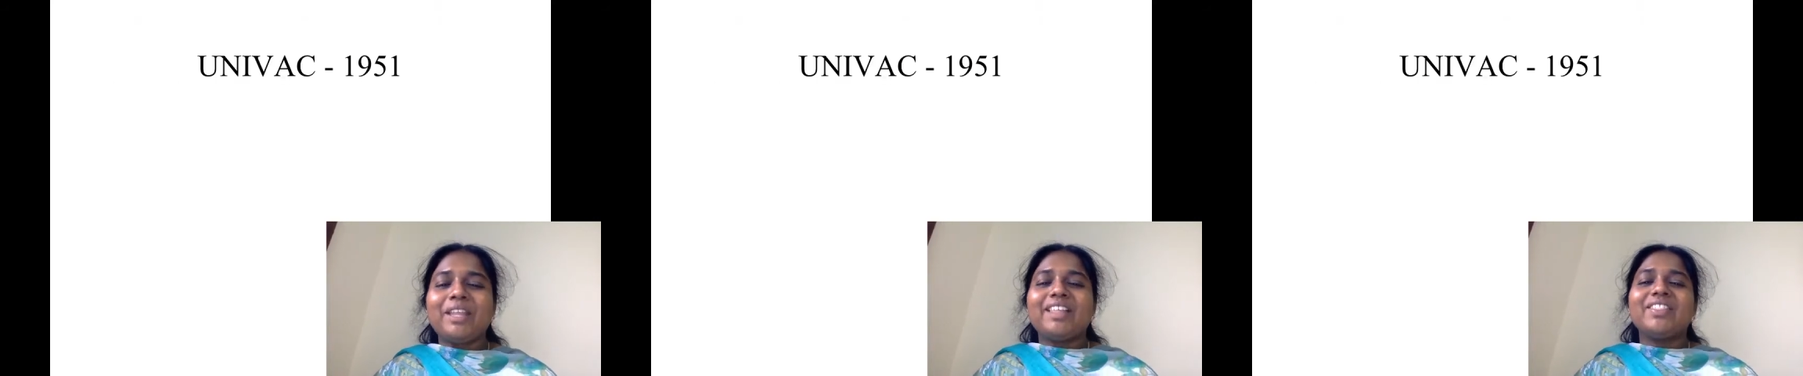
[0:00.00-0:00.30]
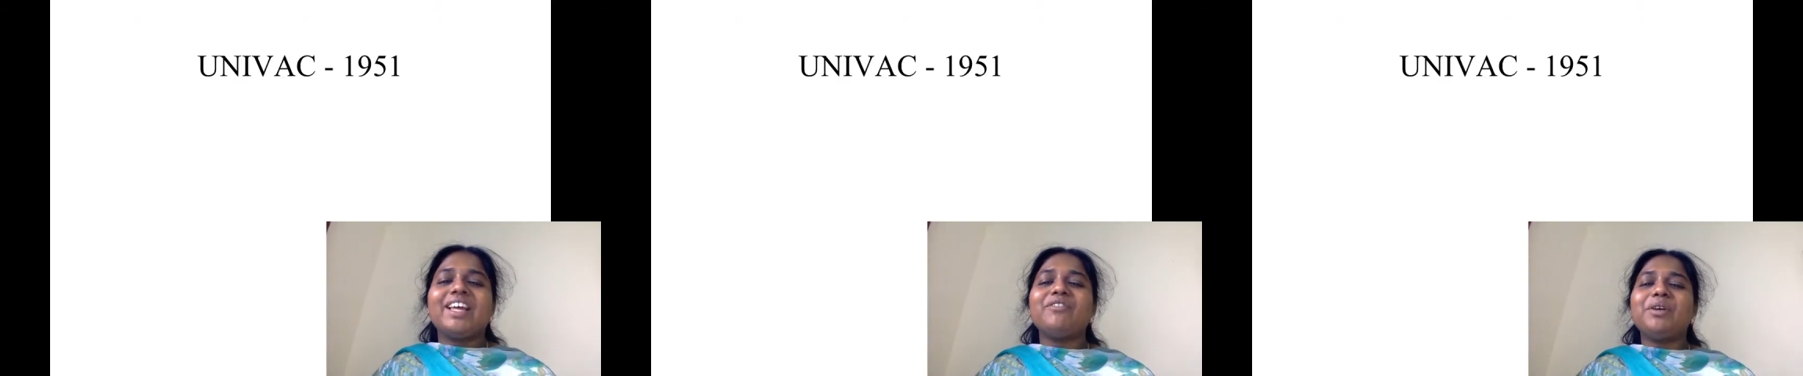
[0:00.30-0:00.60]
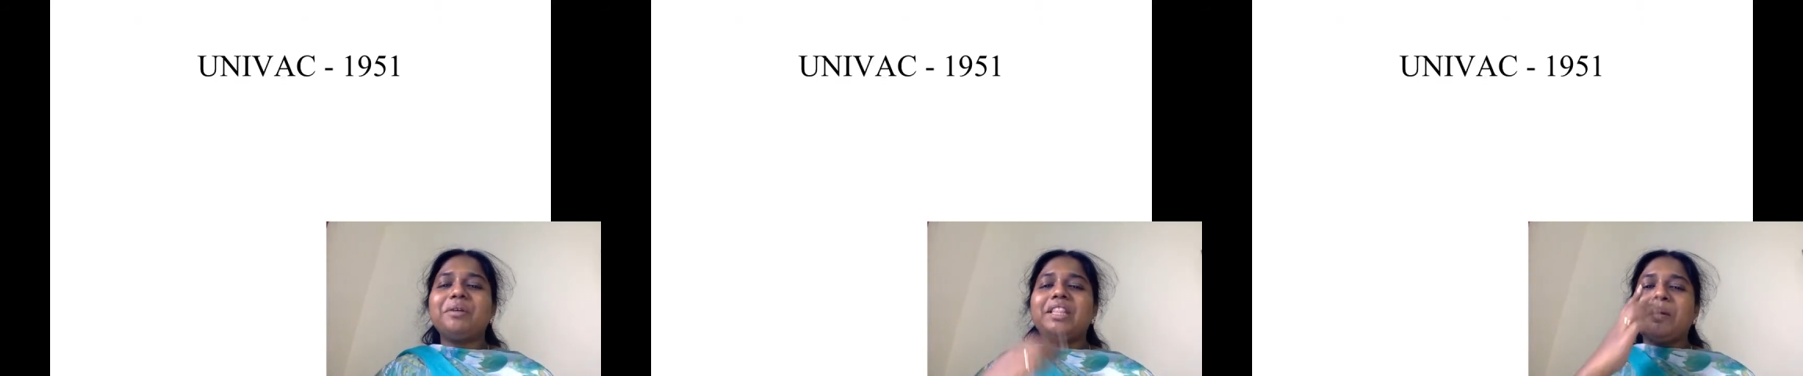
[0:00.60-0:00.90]
Then
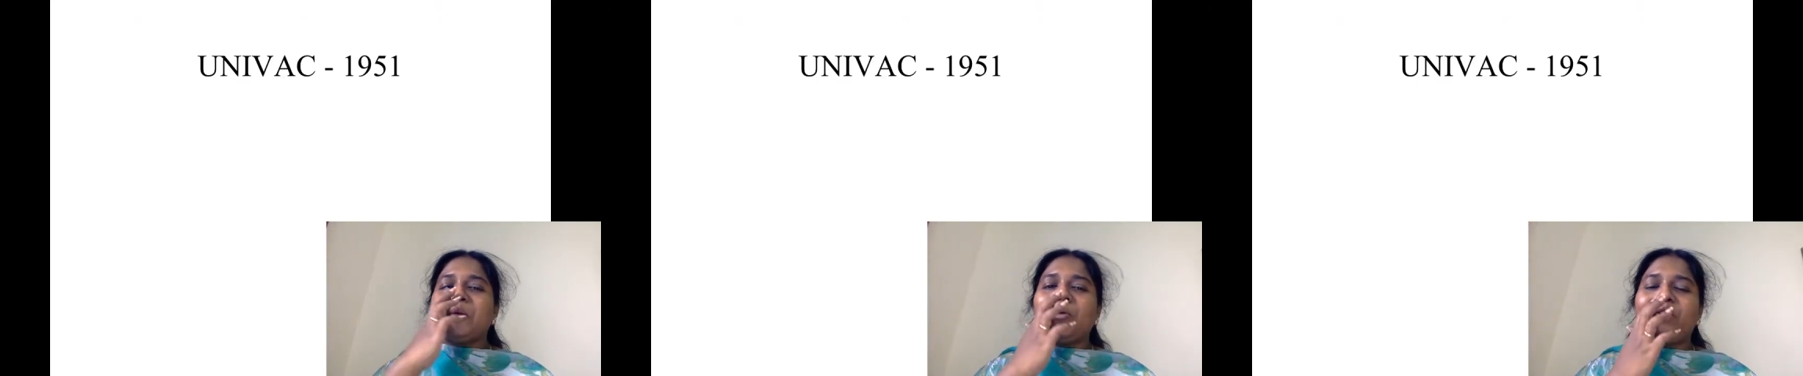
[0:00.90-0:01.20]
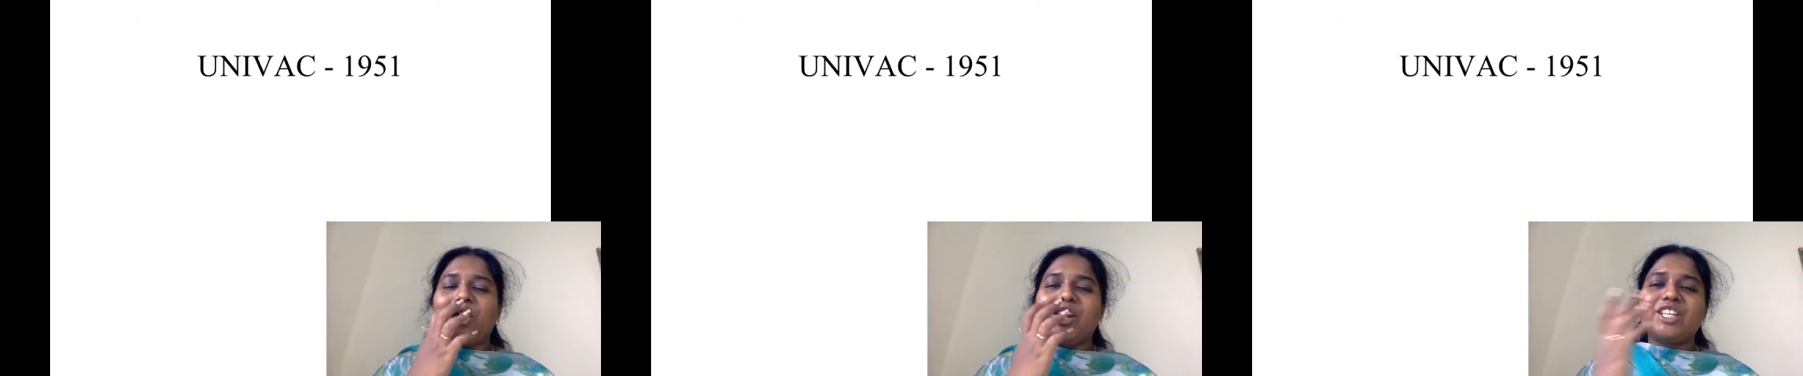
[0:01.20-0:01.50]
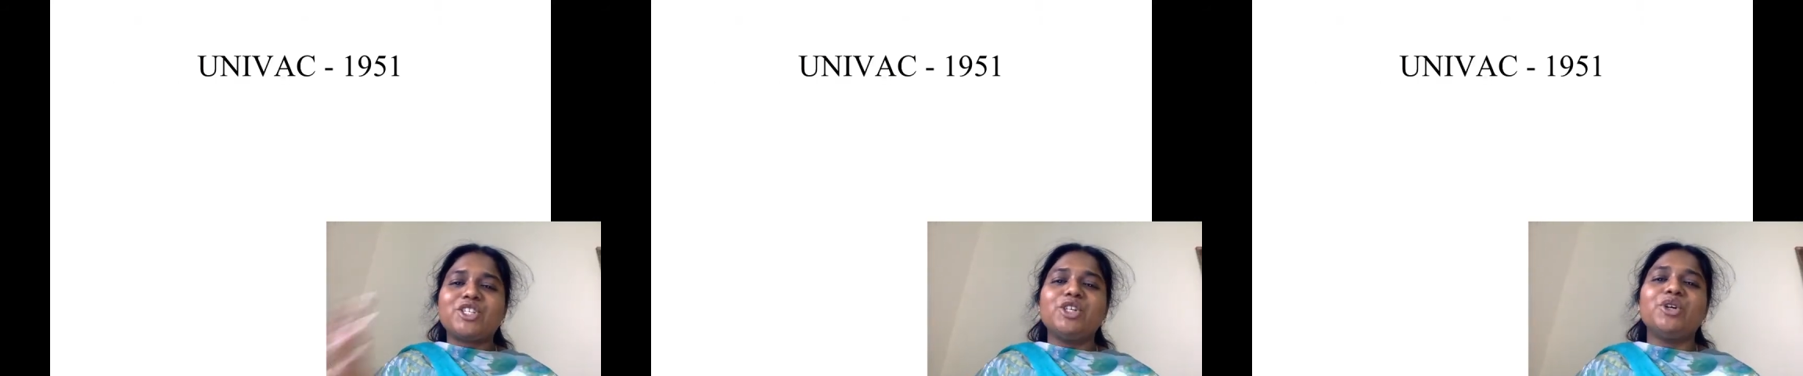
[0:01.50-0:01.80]
they moved on
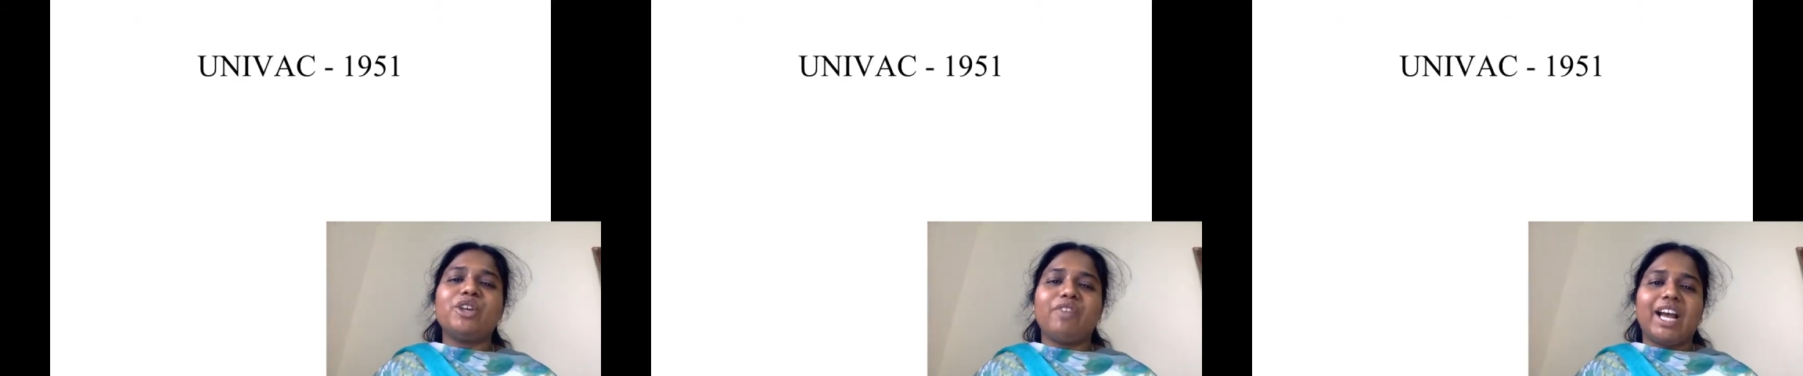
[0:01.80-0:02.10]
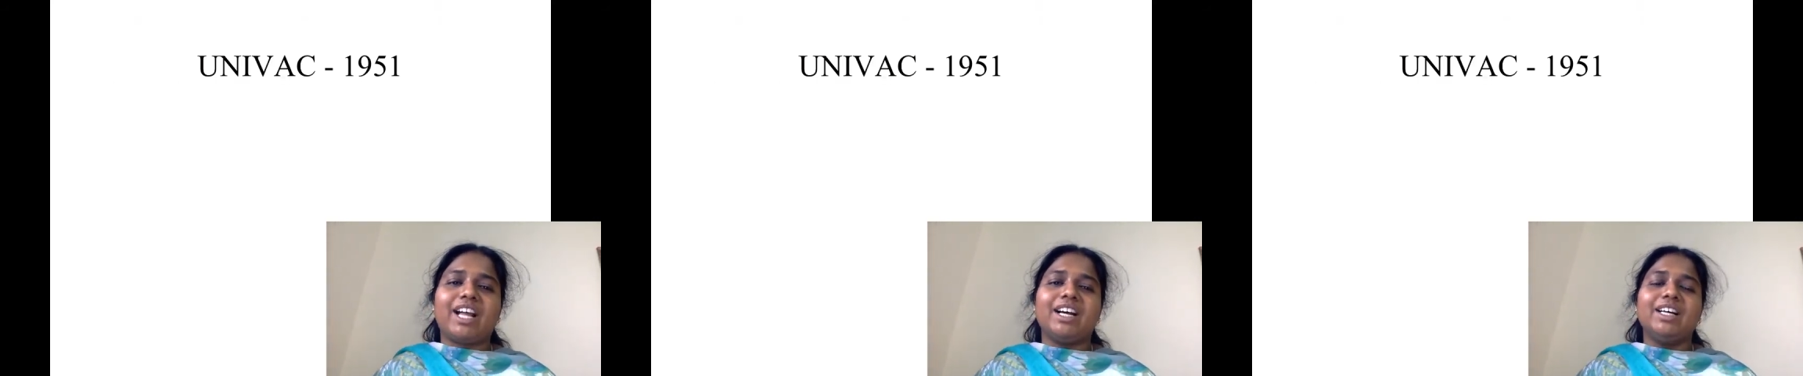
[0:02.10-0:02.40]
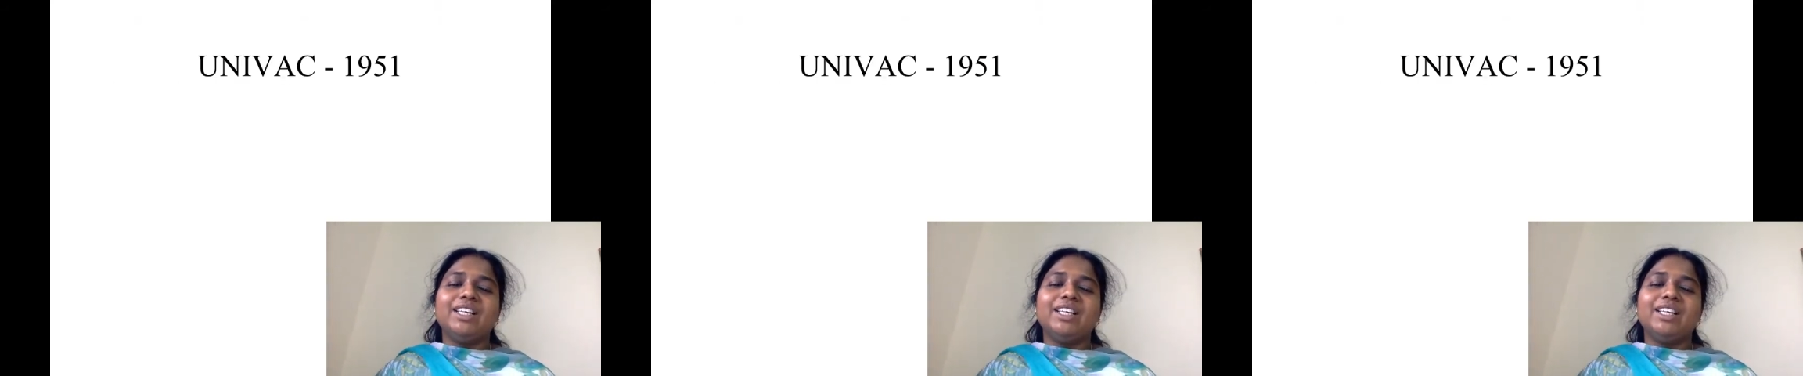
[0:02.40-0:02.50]
into UNIVAC.